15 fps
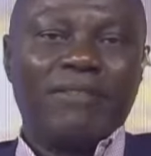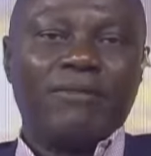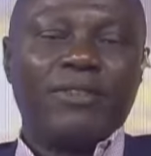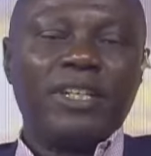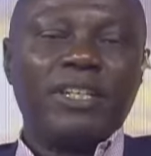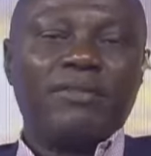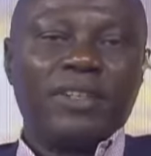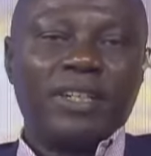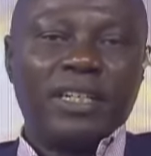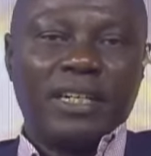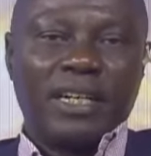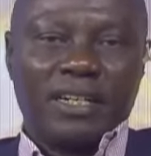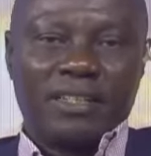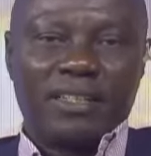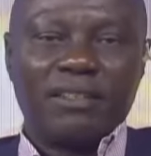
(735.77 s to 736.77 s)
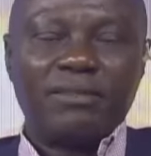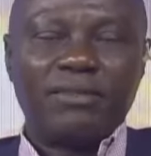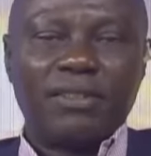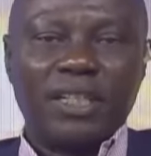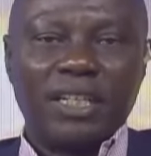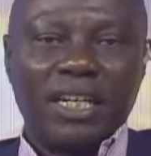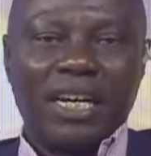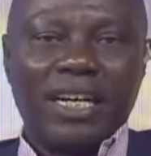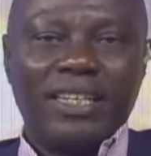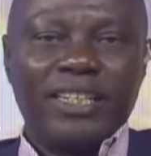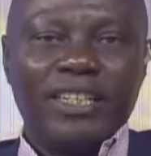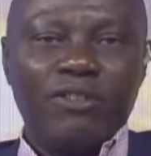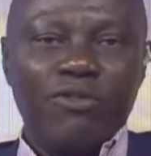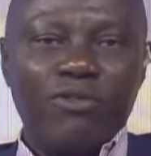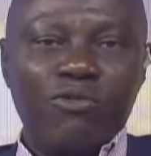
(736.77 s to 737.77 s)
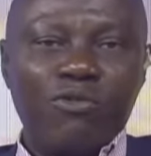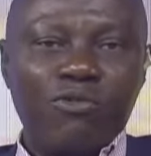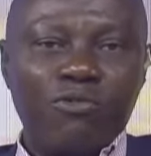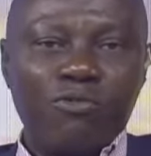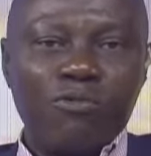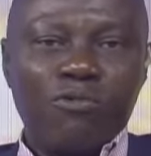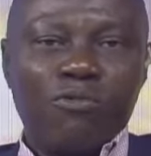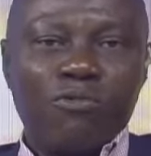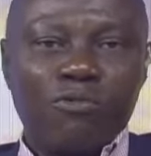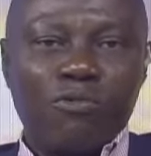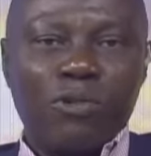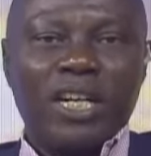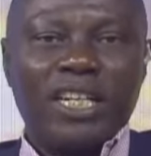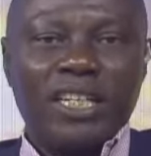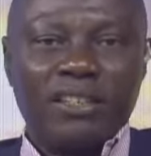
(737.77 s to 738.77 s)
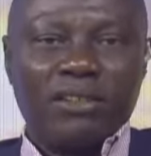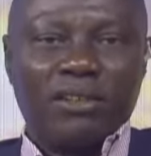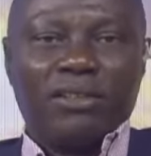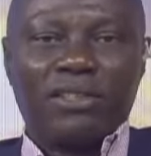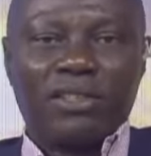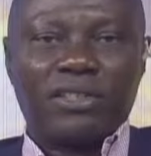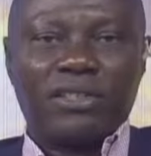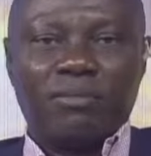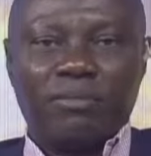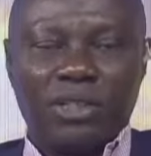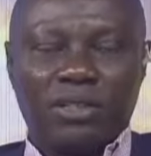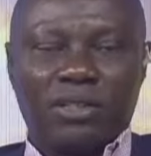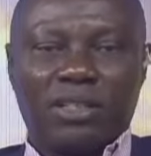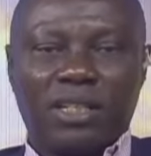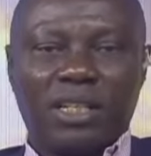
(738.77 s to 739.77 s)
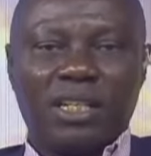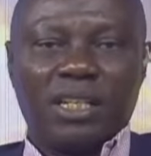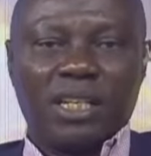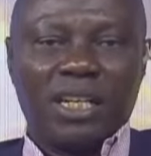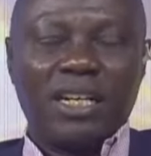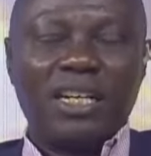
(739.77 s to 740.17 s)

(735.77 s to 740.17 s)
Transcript: They are very, very active and they know where it hurts most.